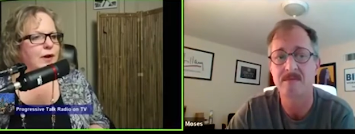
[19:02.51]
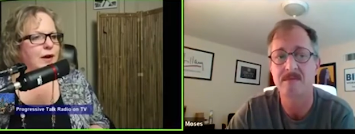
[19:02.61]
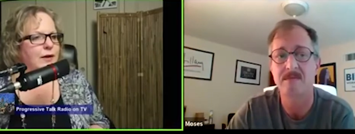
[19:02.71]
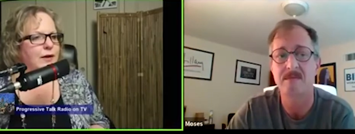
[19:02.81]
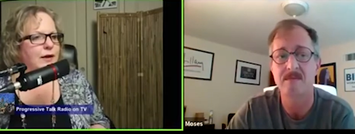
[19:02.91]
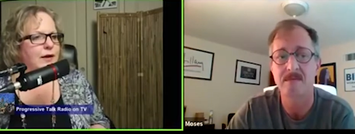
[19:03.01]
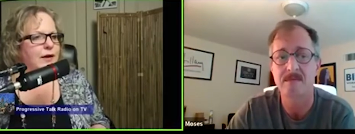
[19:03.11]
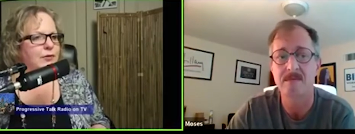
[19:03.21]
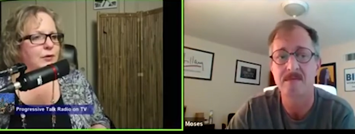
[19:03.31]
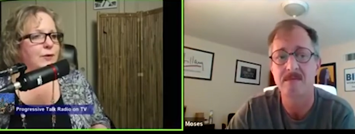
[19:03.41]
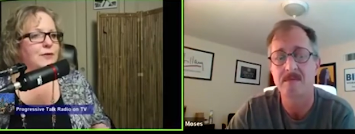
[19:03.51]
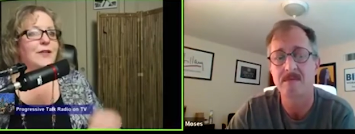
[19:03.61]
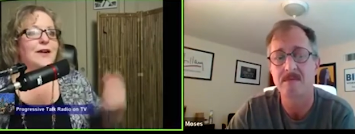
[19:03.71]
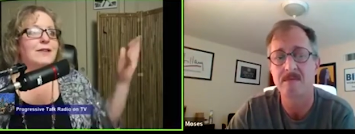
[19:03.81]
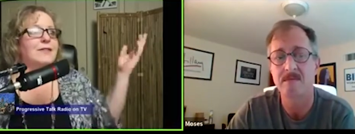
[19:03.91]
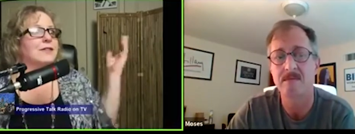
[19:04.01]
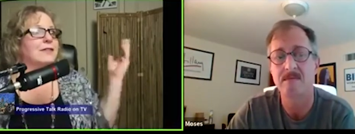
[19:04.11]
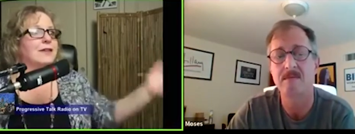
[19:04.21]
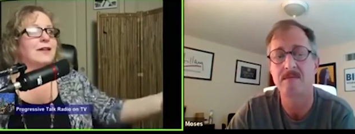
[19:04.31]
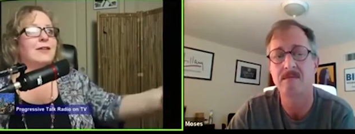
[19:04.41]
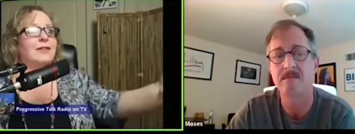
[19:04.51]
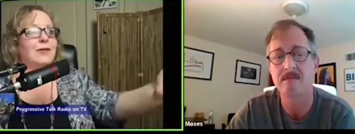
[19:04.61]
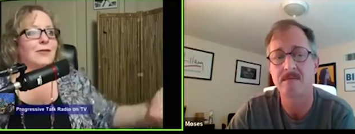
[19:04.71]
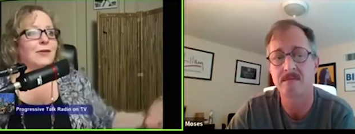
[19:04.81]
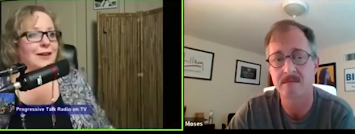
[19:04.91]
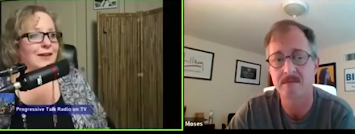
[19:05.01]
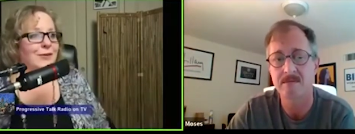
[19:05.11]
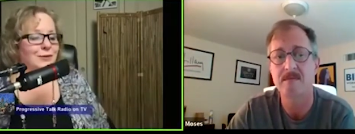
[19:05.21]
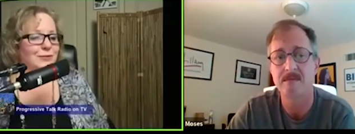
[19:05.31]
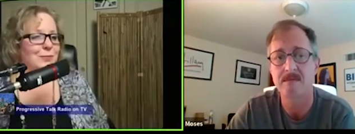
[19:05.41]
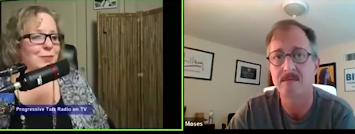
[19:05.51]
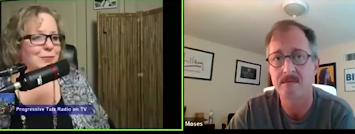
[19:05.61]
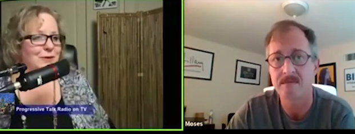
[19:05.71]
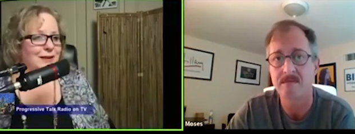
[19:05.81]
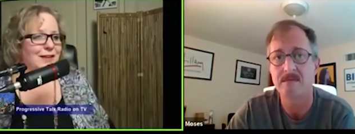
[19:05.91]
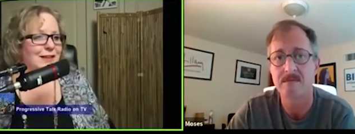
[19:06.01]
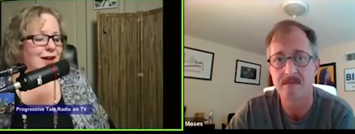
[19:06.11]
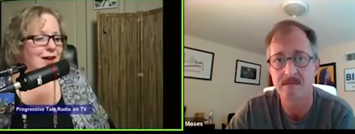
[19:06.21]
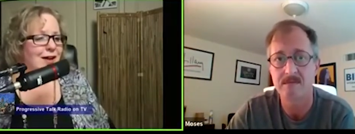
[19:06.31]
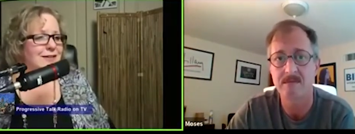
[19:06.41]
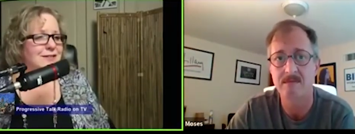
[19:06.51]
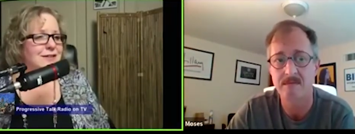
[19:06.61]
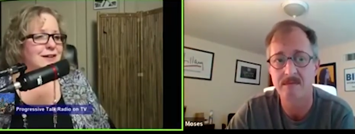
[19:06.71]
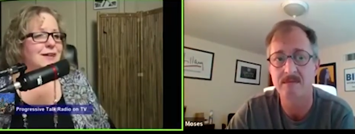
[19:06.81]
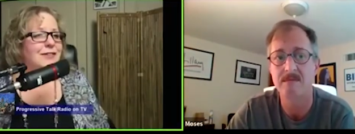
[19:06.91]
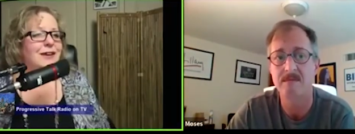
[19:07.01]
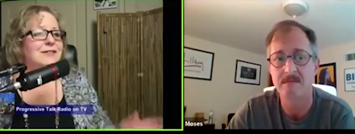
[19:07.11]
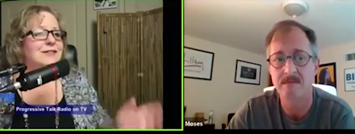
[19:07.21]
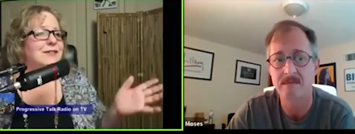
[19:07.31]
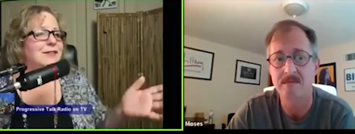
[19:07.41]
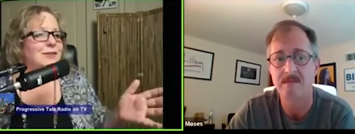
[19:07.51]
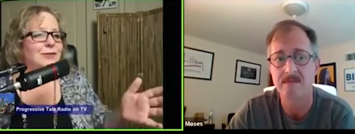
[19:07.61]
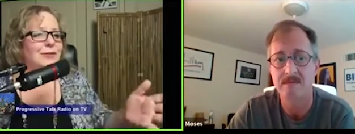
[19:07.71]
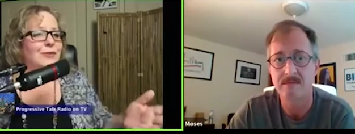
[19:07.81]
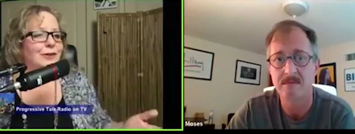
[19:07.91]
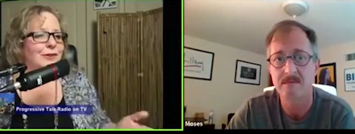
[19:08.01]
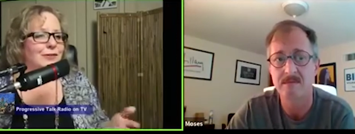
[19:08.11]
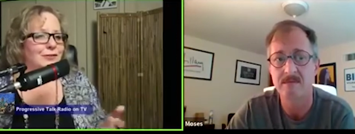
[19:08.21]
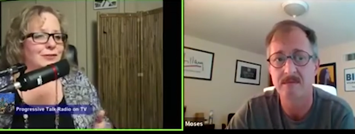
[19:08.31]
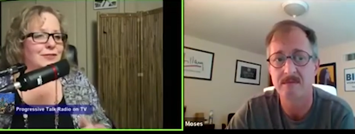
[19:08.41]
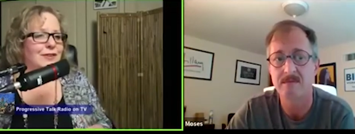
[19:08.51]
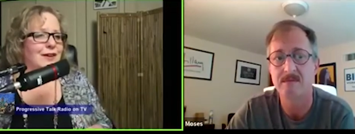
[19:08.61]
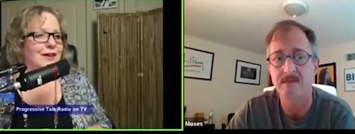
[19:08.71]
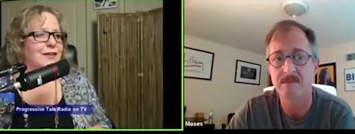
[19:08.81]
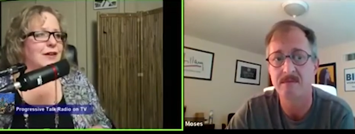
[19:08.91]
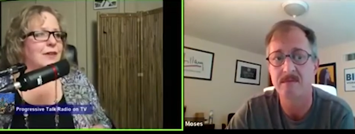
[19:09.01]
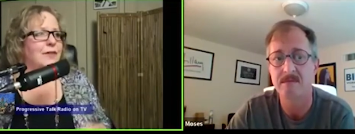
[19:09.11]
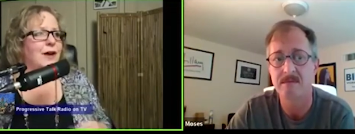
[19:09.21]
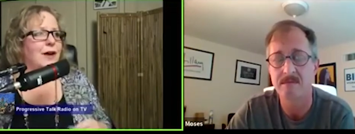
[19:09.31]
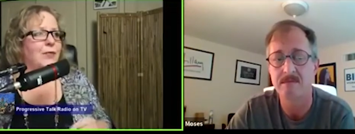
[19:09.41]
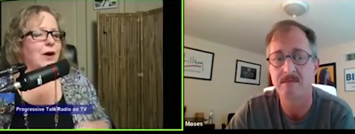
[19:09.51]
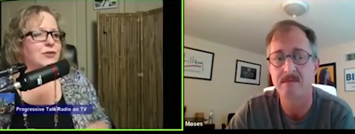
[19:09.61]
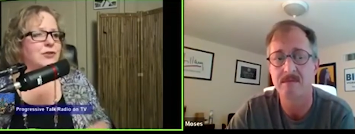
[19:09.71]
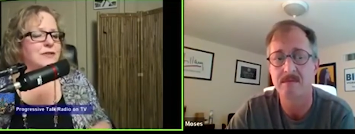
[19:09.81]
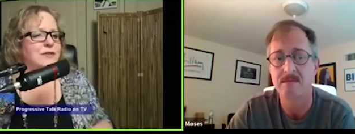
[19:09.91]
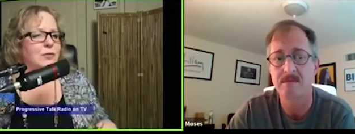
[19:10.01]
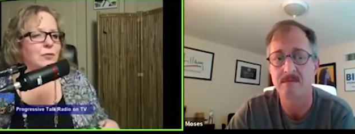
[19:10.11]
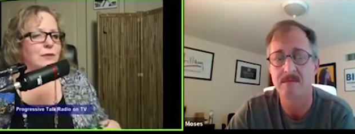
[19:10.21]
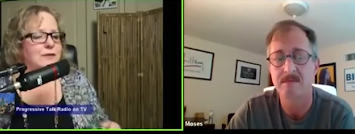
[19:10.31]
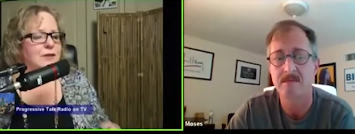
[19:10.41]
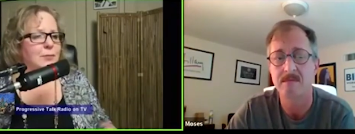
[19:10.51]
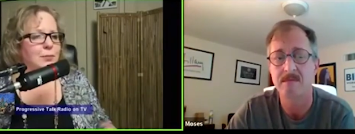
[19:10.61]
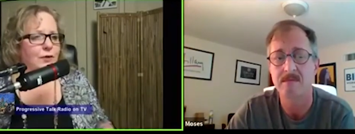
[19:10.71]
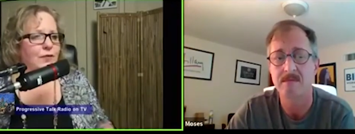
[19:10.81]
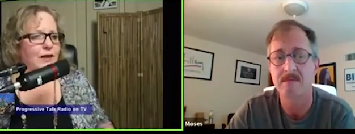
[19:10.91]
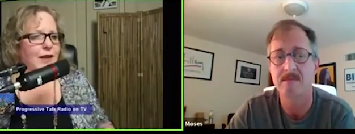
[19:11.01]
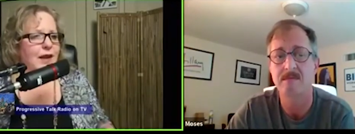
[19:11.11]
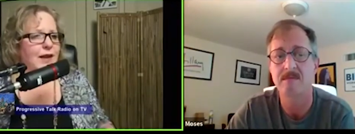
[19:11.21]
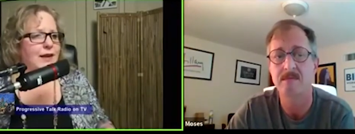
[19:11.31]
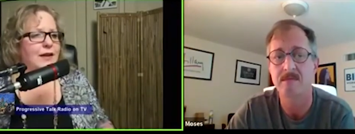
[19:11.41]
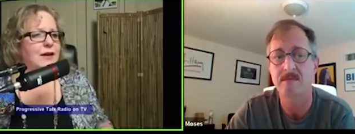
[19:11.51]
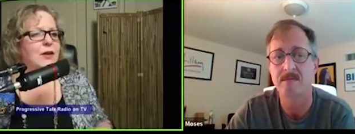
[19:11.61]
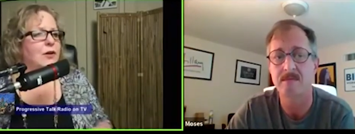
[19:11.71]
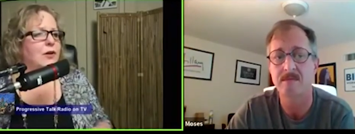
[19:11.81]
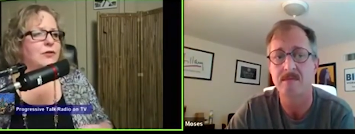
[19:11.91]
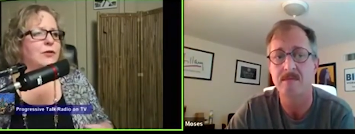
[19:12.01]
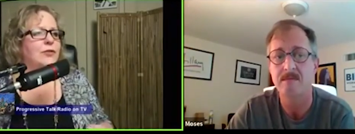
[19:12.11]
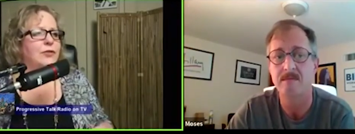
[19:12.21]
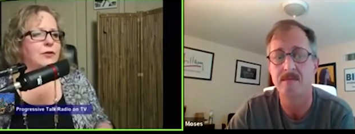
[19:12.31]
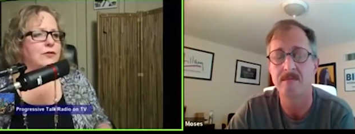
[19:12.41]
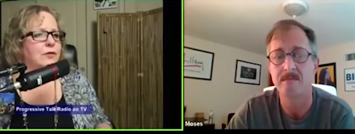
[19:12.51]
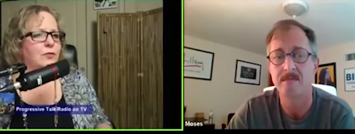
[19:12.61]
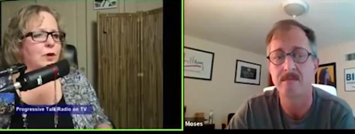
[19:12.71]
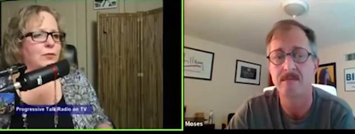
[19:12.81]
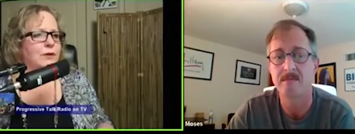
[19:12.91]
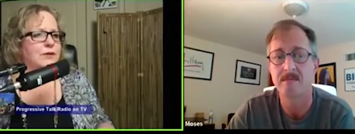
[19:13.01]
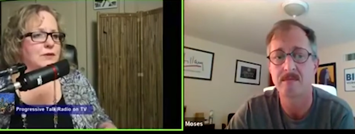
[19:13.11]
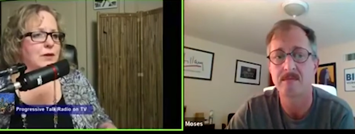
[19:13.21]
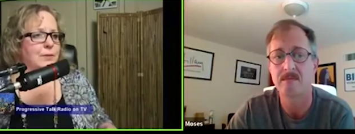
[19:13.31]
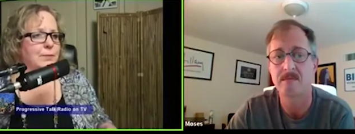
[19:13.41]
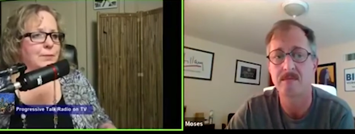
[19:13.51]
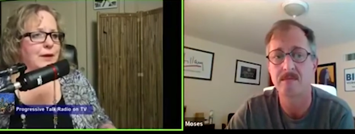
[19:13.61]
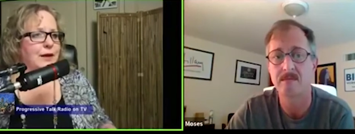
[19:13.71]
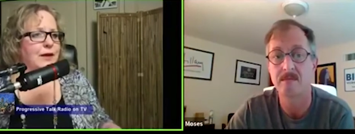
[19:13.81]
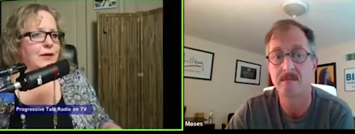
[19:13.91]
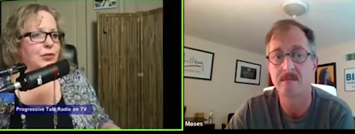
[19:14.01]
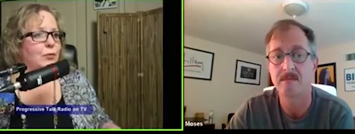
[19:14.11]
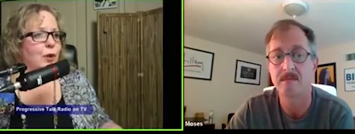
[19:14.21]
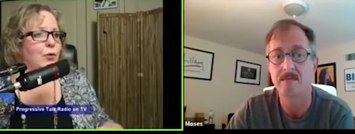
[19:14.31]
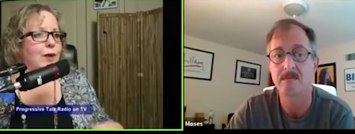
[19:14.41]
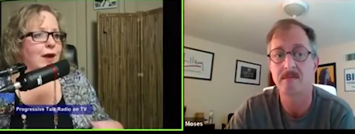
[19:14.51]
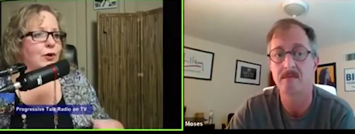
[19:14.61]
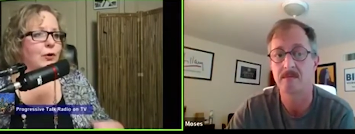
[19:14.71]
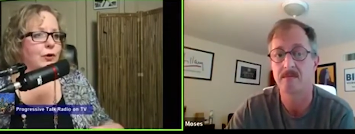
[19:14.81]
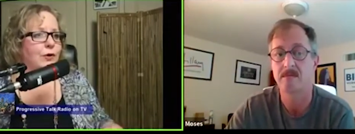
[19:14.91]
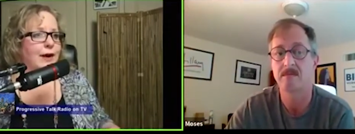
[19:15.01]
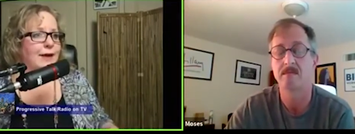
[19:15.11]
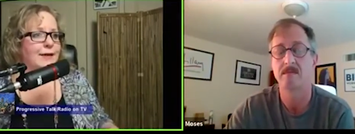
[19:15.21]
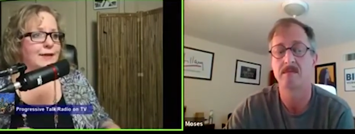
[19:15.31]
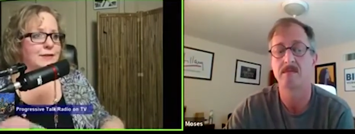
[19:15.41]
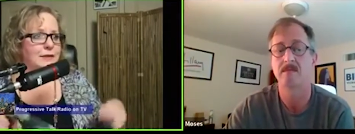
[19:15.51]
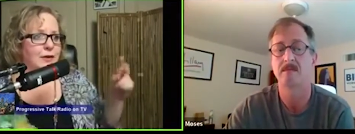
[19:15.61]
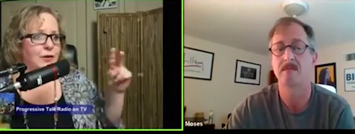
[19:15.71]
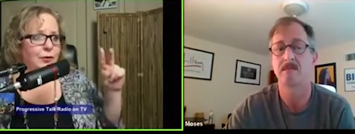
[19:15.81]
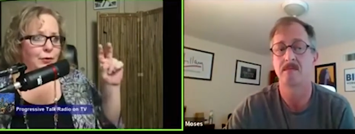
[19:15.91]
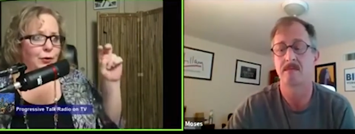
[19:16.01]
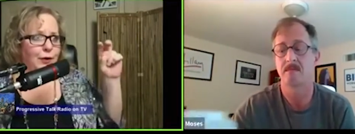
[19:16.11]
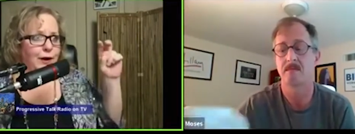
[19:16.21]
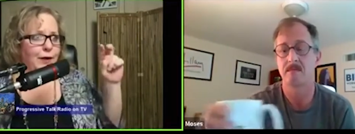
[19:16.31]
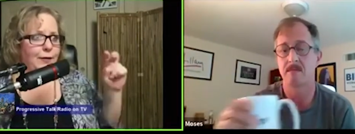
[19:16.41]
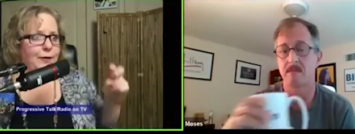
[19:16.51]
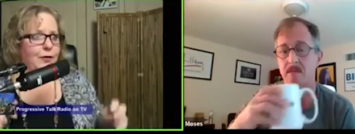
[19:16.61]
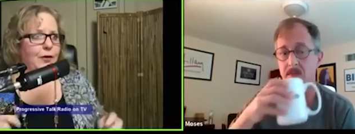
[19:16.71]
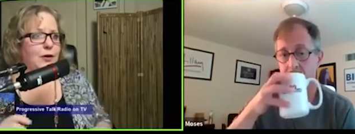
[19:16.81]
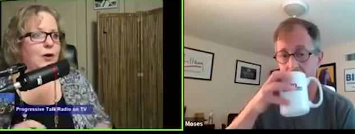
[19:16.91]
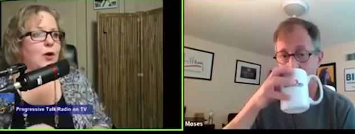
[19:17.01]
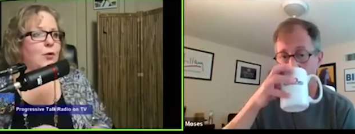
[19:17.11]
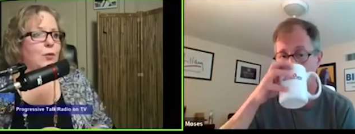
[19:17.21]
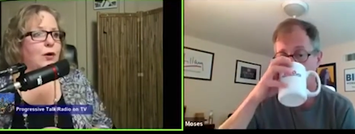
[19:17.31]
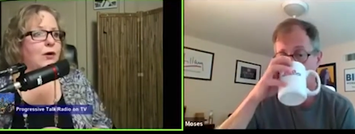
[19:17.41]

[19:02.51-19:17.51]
Speaker 1: candidate Hillary was. They still don't get it was Republican lies. They still don't understand that while she's not, wasn't a perfect candidate, two thirds of what was being thrown at her as her character were